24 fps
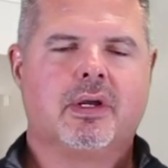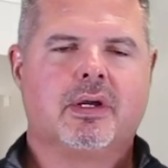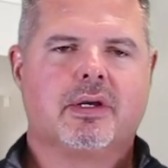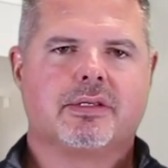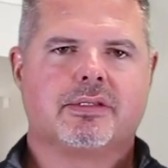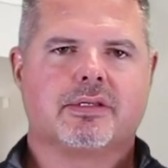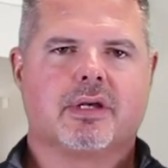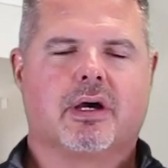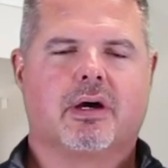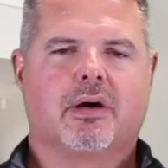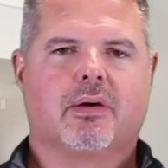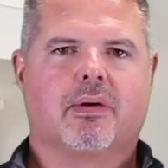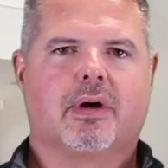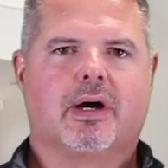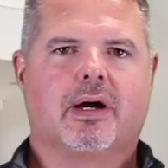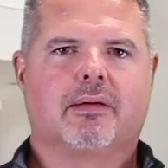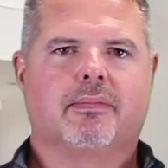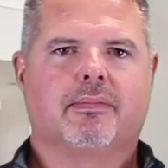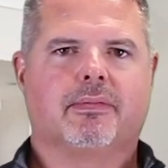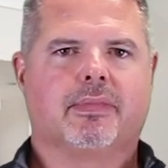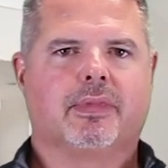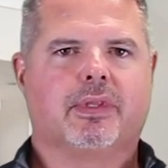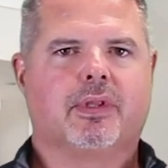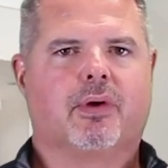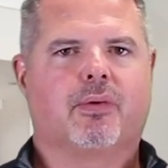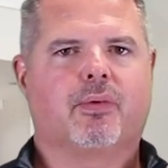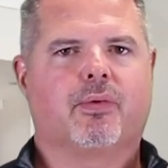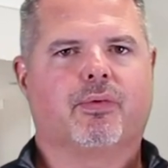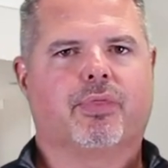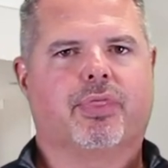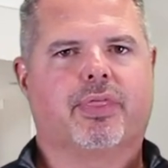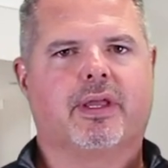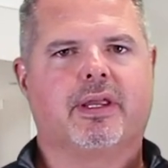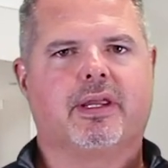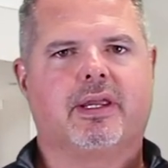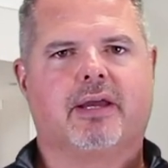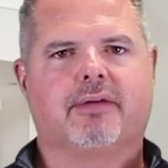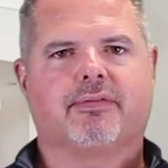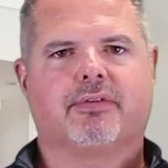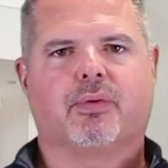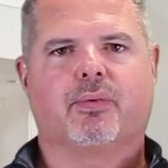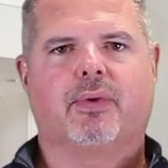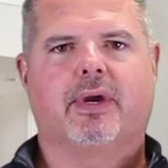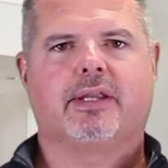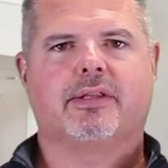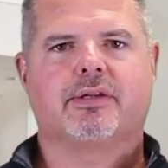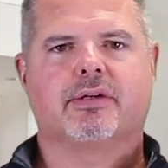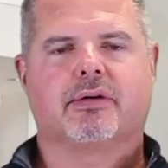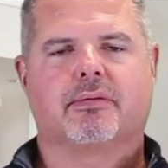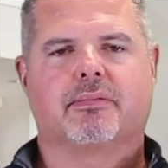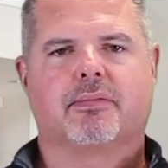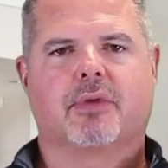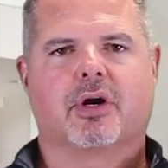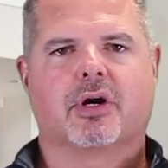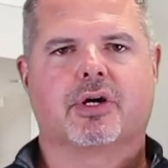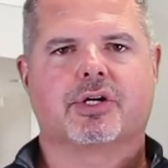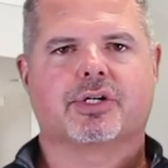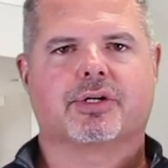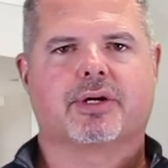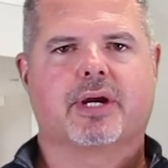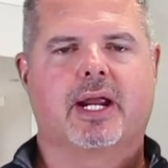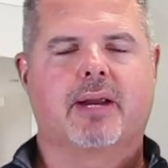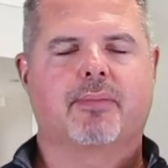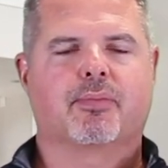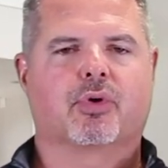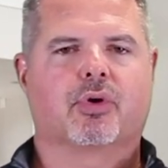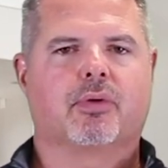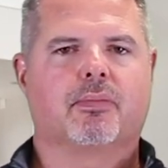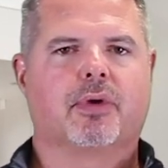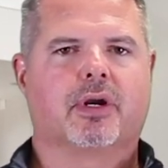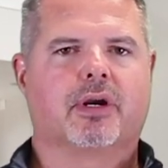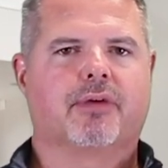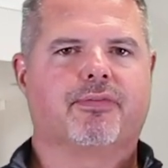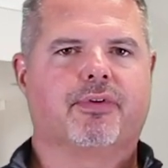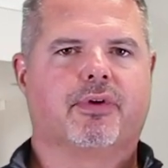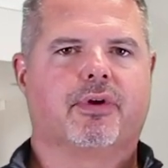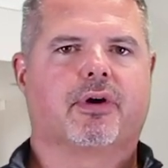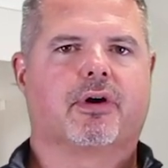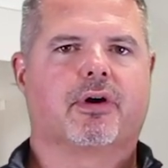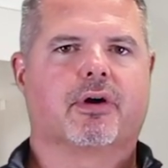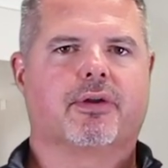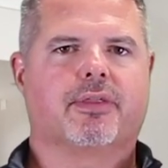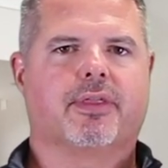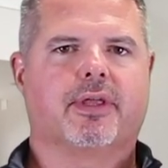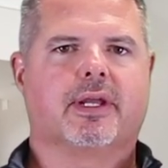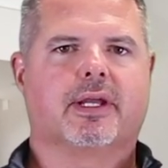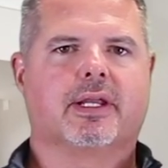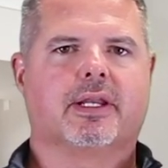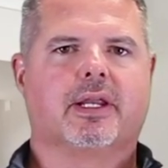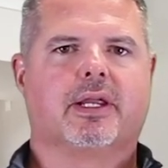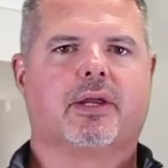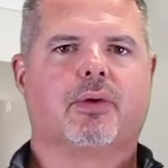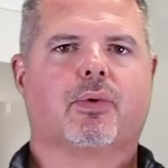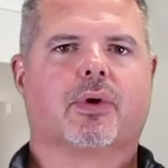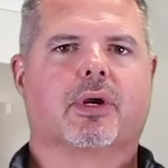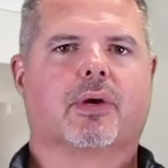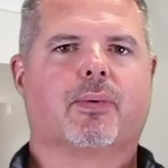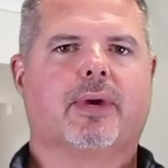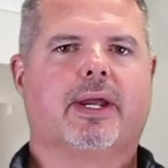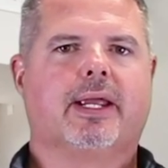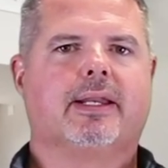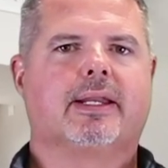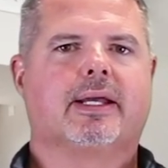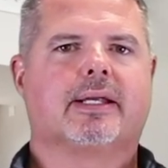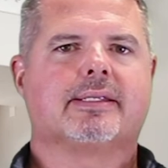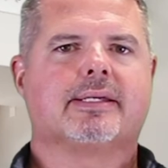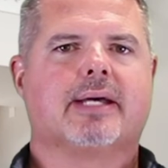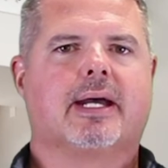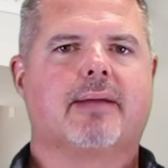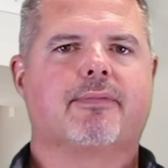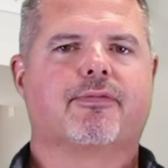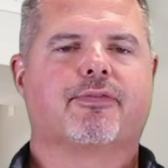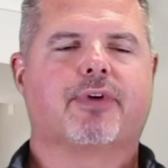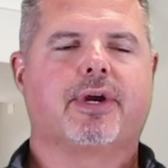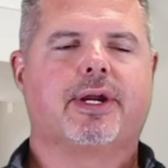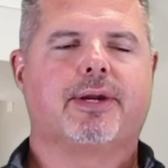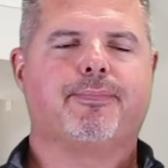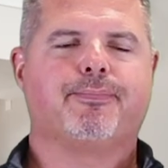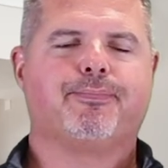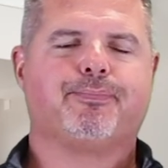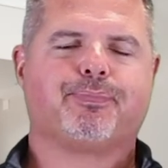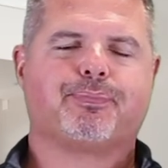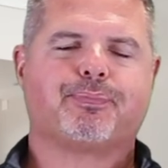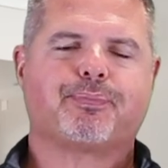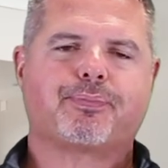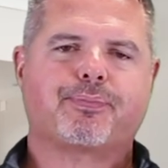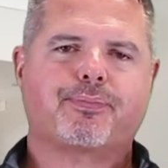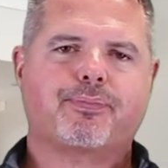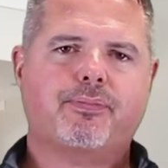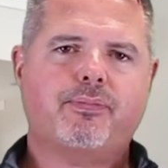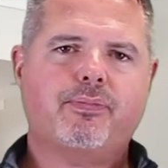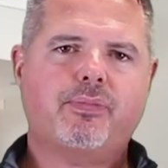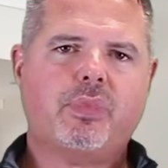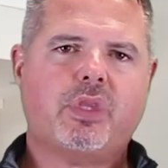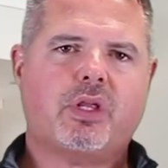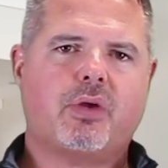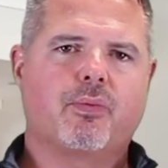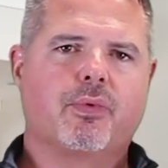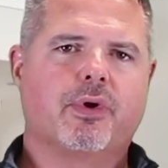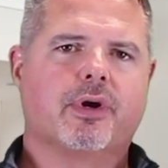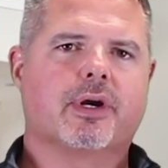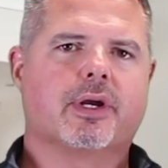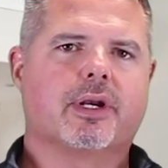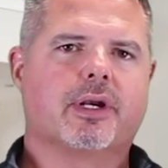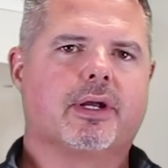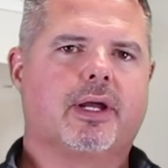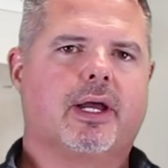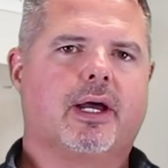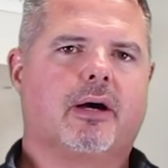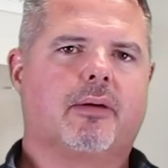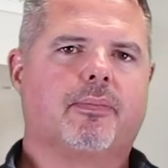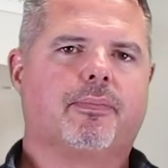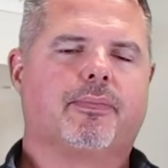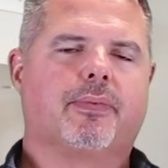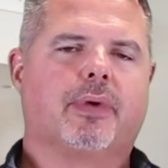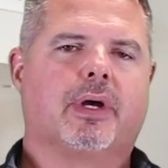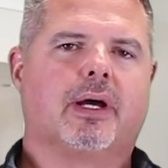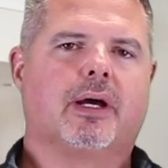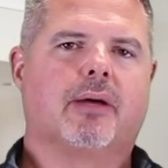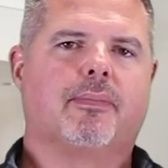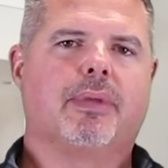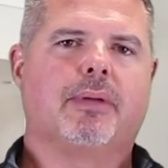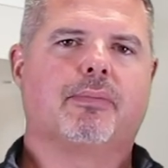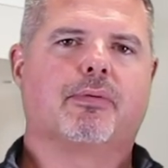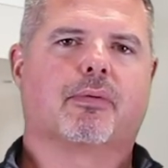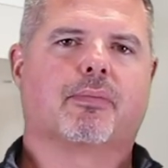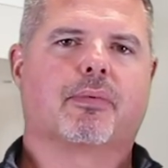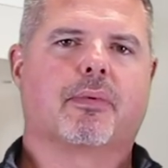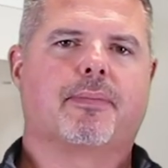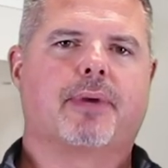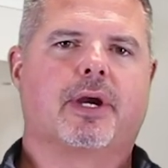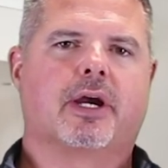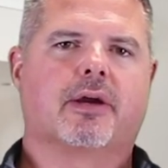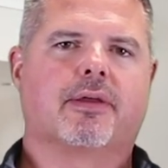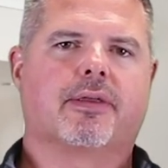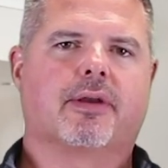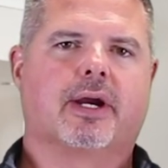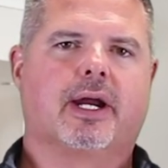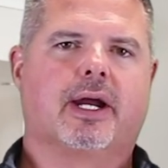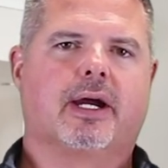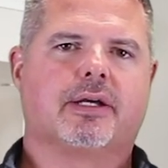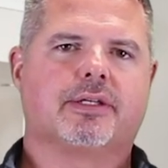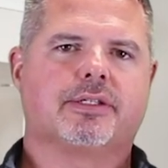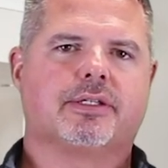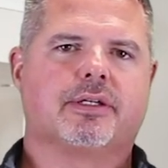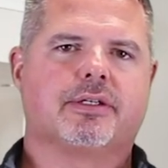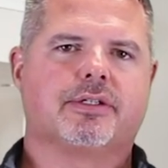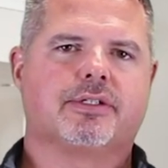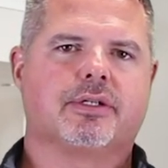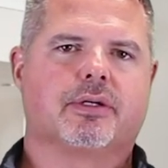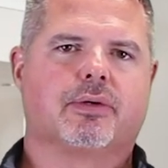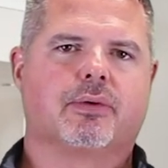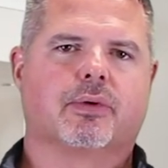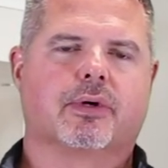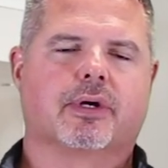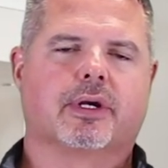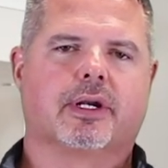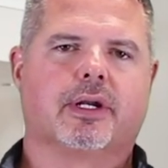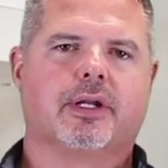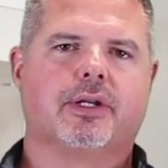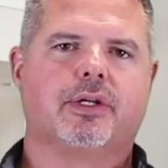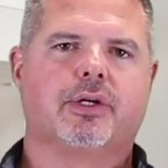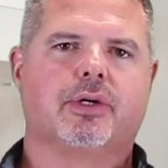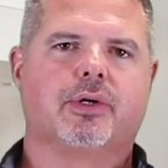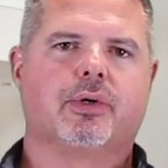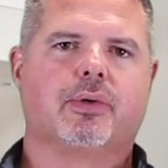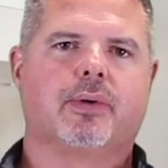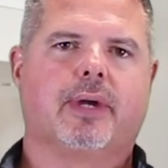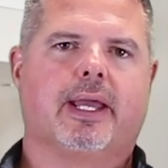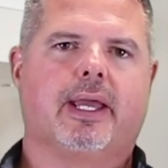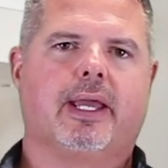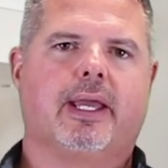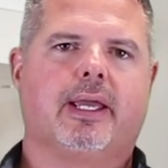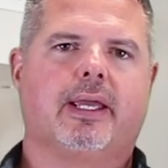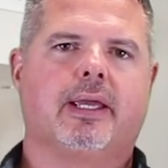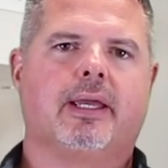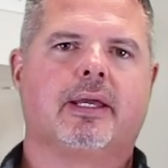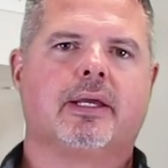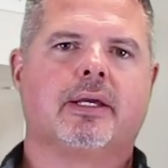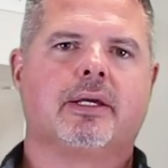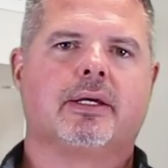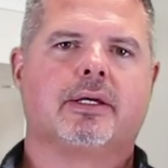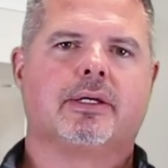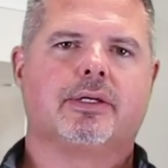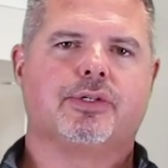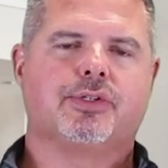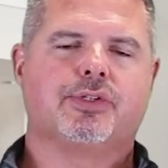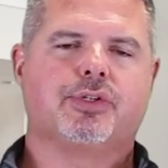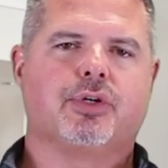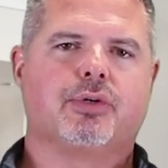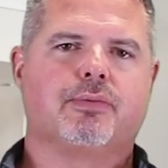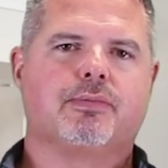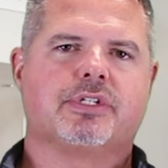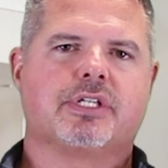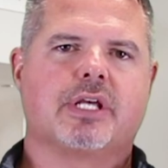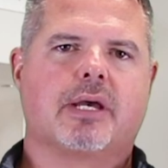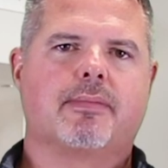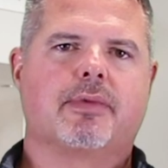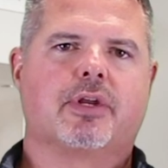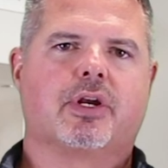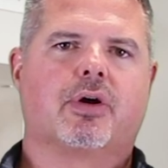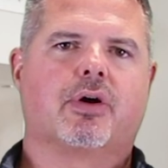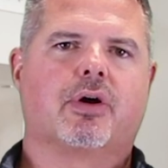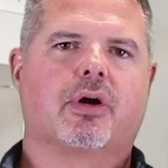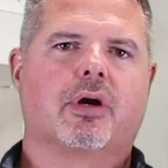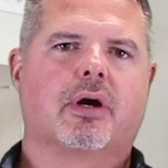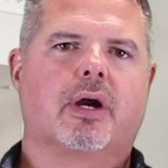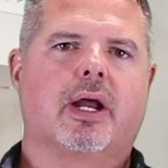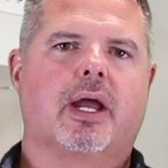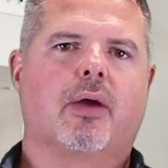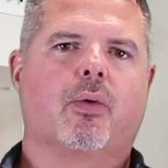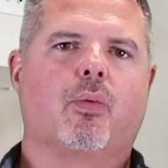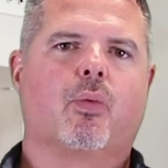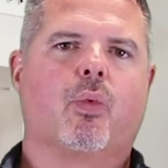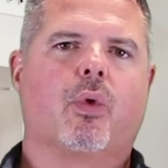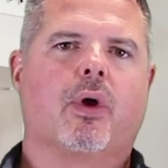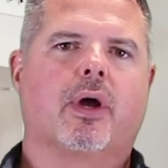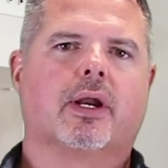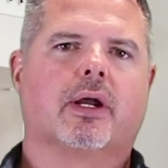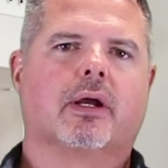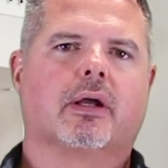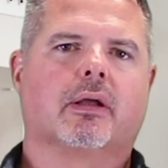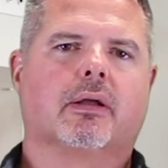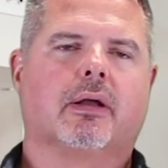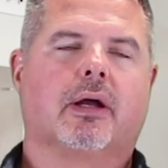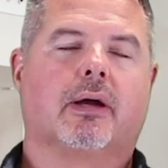So don't think you have to wait till March or April, but if you are thinking that you want to wait in that time frame, we're going to help people prepare their houses. So we're going to do a Zoom seminar at 4